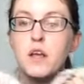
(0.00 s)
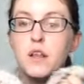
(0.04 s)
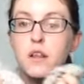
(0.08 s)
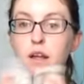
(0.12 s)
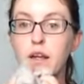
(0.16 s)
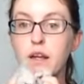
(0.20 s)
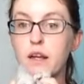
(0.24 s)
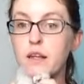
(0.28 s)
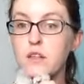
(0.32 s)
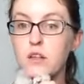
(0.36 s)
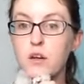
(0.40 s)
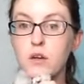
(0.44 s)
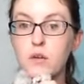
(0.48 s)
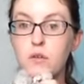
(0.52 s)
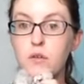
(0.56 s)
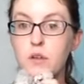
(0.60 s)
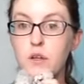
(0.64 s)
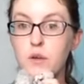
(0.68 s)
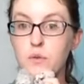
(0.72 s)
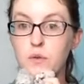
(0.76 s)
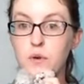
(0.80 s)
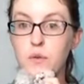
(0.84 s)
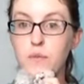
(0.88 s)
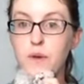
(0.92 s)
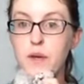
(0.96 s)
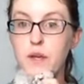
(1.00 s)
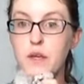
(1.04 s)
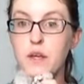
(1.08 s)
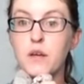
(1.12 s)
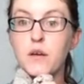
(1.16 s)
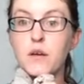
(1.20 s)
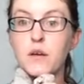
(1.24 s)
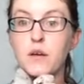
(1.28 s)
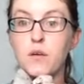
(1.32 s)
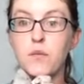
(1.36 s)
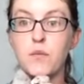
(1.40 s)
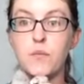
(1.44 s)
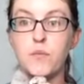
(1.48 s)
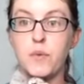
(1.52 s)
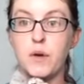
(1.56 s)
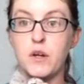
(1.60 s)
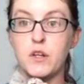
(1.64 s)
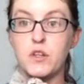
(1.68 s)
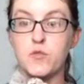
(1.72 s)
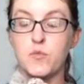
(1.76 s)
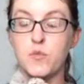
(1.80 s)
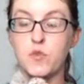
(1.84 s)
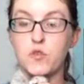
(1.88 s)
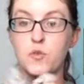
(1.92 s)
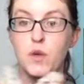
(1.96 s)
Like, I totally want to make a
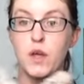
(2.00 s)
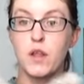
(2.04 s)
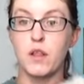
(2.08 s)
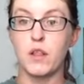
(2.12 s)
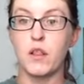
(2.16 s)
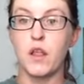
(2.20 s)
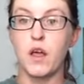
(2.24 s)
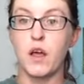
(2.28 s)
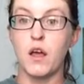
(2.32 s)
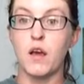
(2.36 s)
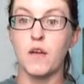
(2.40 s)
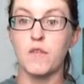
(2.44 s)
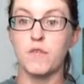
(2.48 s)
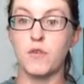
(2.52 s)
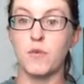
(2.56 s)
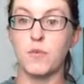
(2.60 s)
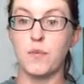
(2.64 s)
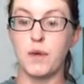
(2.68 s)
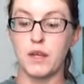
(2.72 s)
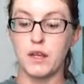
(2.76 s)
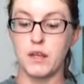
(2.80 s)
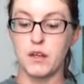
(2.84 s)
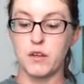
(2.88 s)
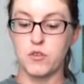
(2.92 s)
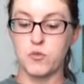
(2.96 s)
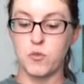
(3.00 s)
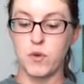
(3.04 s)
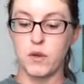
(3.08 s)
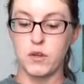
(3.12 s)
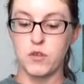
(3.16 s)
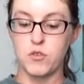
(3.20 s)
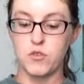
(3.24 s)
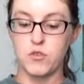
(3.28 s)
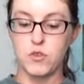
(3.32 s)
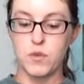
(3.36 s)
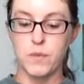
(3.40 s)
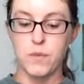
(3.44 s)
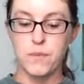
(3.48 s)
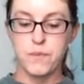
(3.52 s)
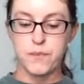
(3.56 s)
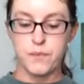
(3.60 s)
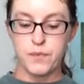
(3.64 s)
bunch more. I love making sweaters.